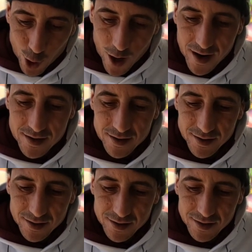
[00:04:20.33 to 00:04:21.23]
Good.
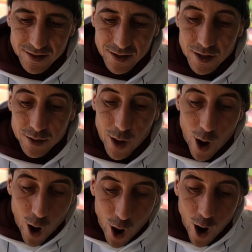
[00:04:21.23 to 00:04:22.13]

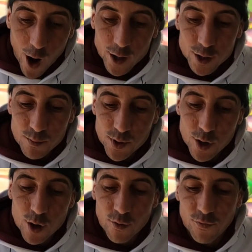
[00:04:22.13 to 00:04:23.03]
The heart's
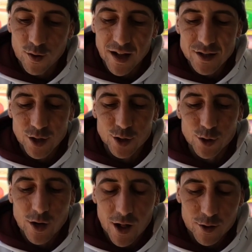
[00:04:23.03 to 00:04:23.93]
beautiful. That's a
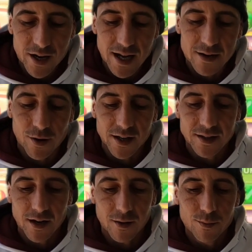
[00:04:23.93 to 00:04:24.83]
$2 hit
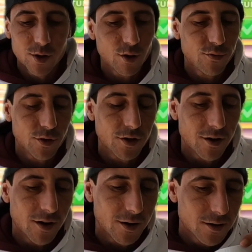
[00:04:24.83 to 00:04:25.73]
right there. Beautiful in the
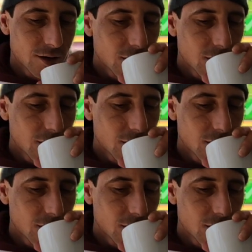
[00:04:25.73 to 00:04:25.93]
heart